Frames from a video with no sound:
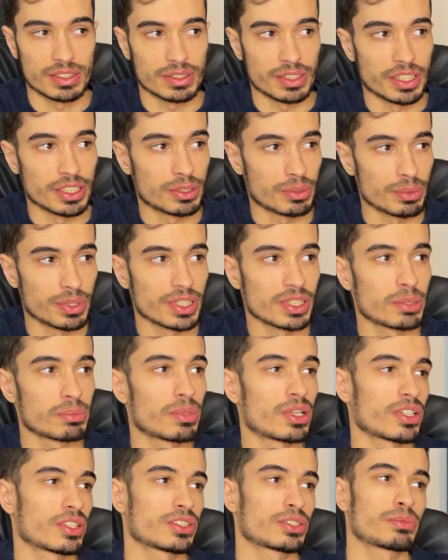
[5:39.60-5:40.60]
It really
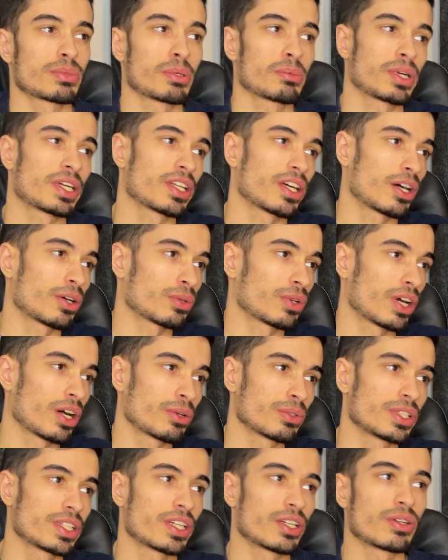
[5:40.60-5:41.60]
boggles my mind
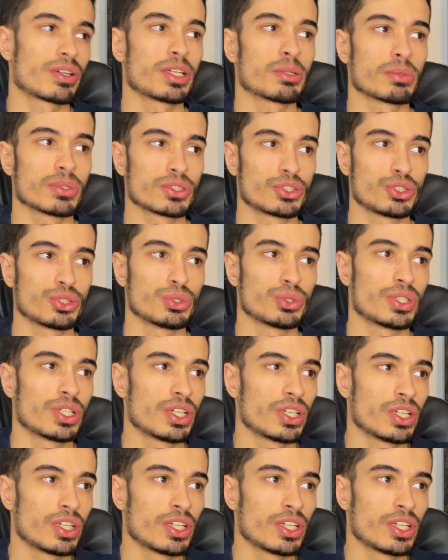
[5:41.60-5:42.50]
how they are able to